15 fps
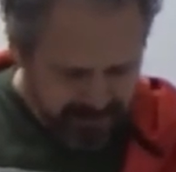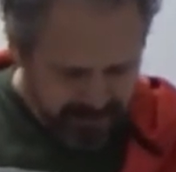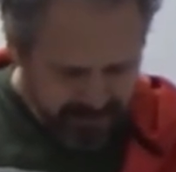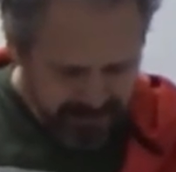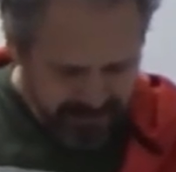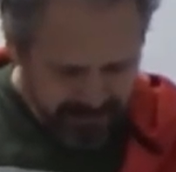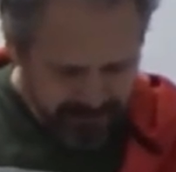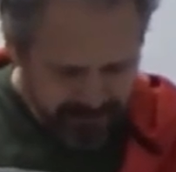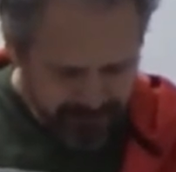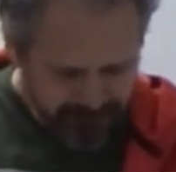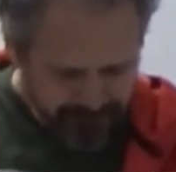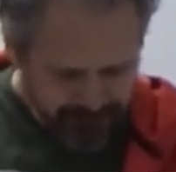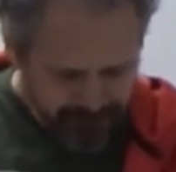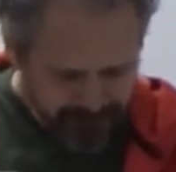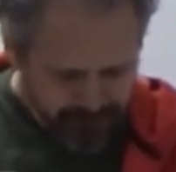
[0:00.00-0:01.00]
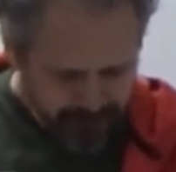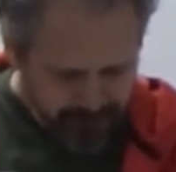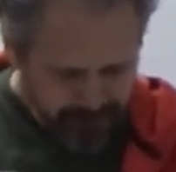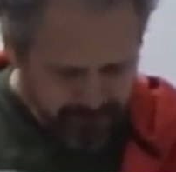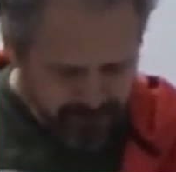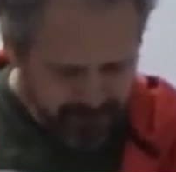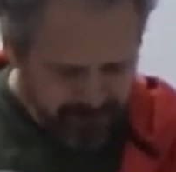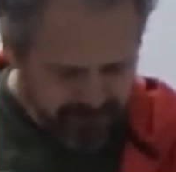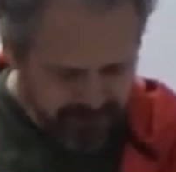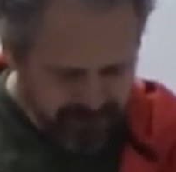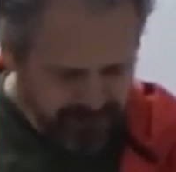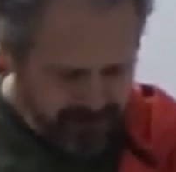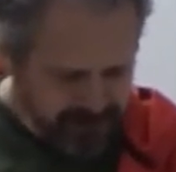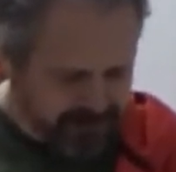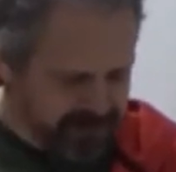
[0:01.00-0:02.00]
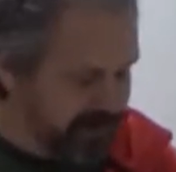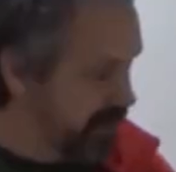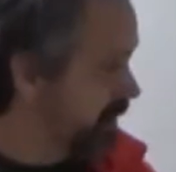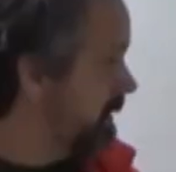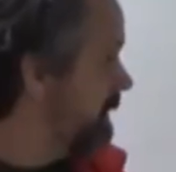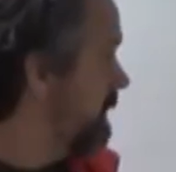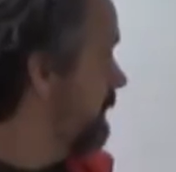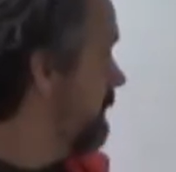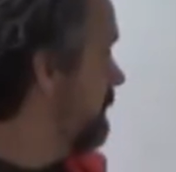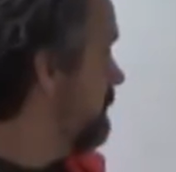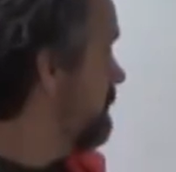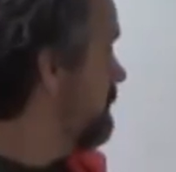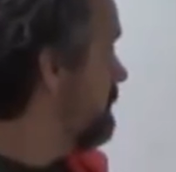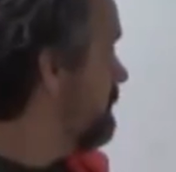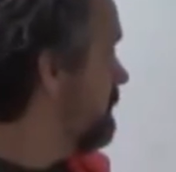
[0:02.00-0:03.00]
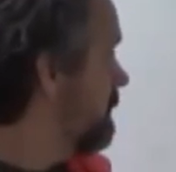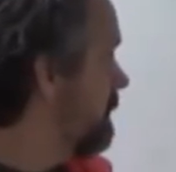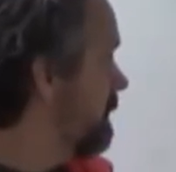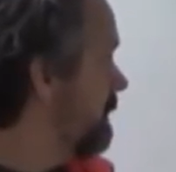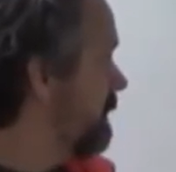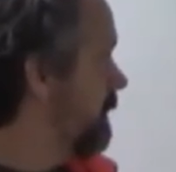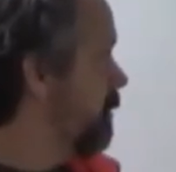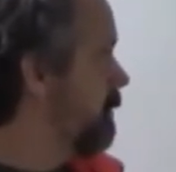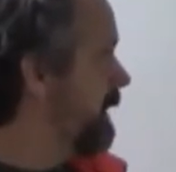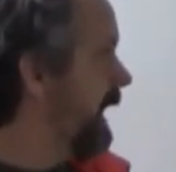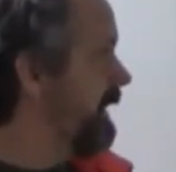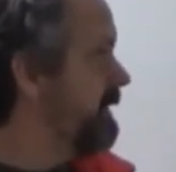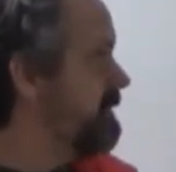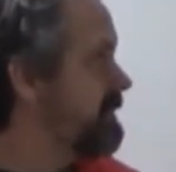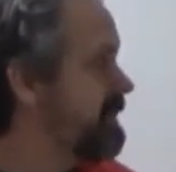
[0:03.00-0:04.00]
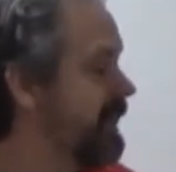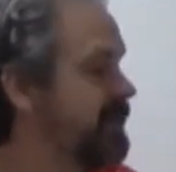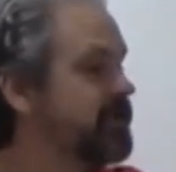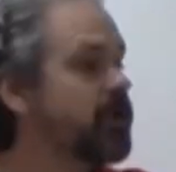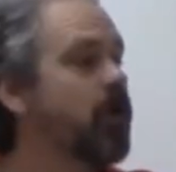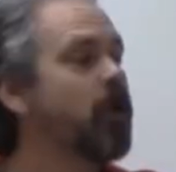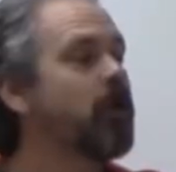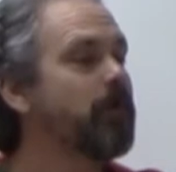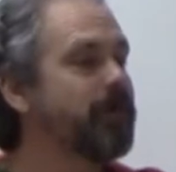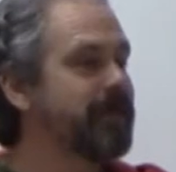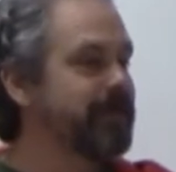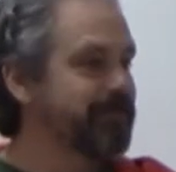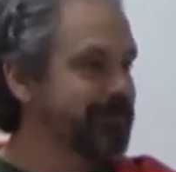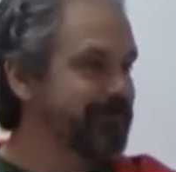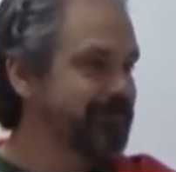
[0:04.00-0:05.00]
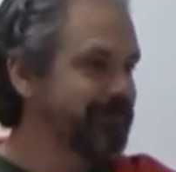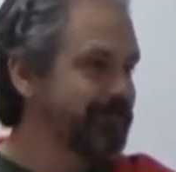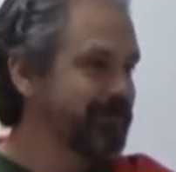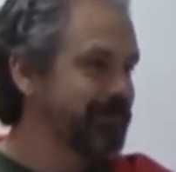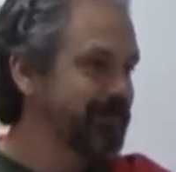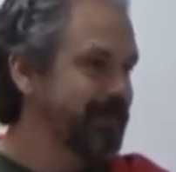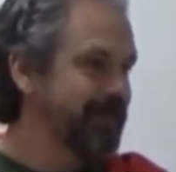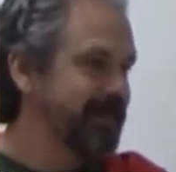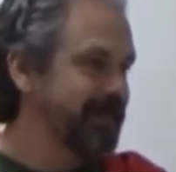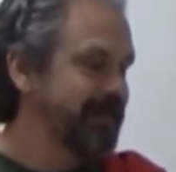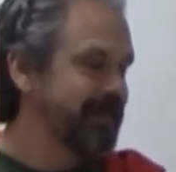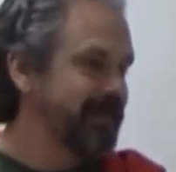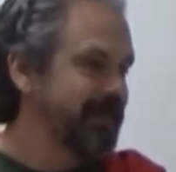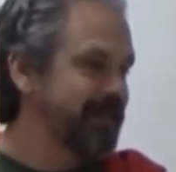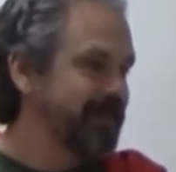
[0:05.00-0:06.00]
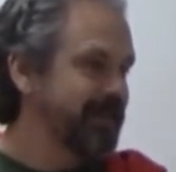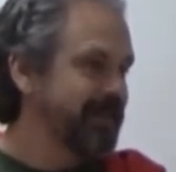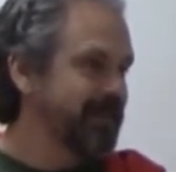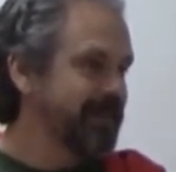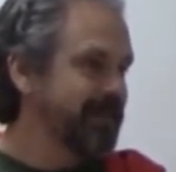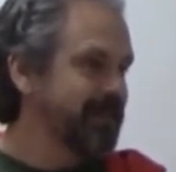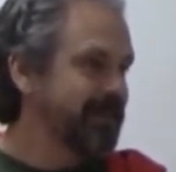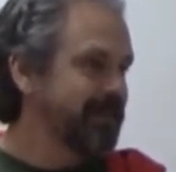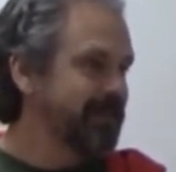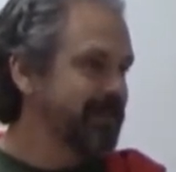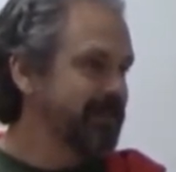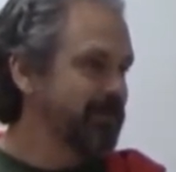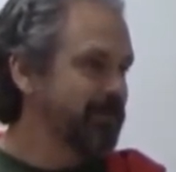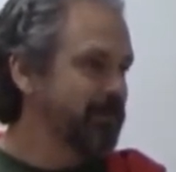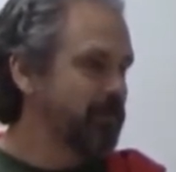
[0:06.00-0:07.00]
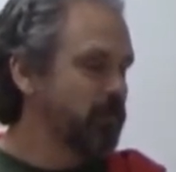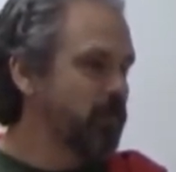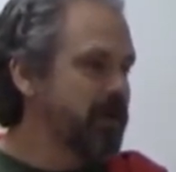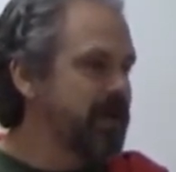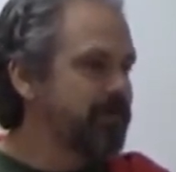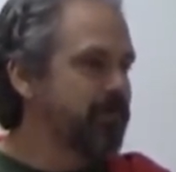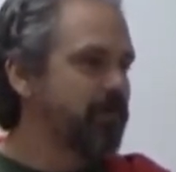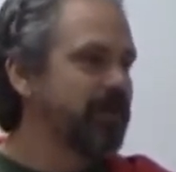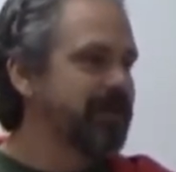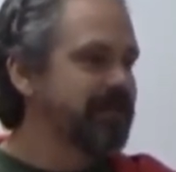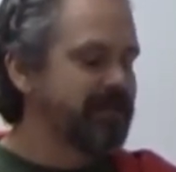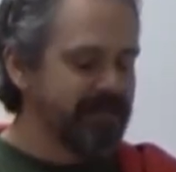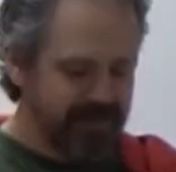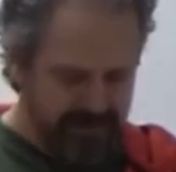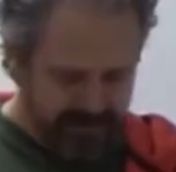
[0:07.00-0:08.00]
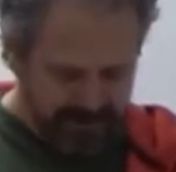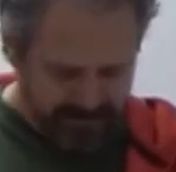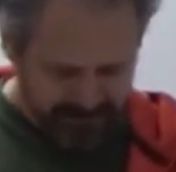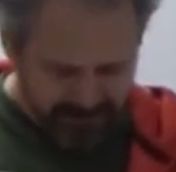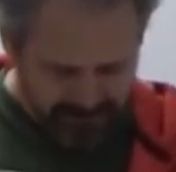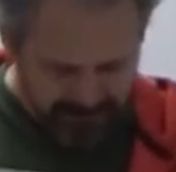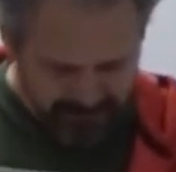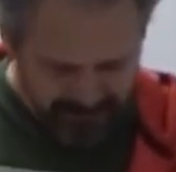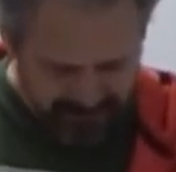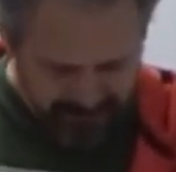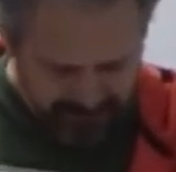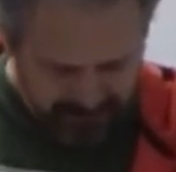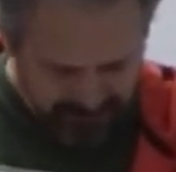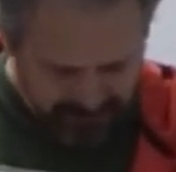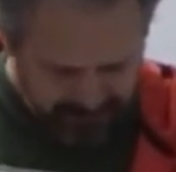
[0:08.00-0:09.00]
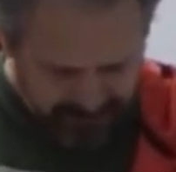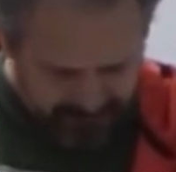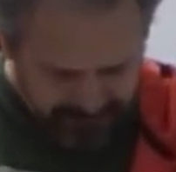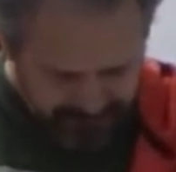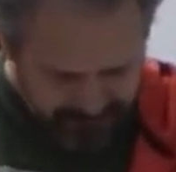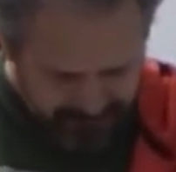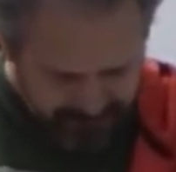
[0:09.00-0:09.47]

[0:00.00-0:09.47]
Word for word: um, What's interesting is the United States Army uh, reprinted, what was it called?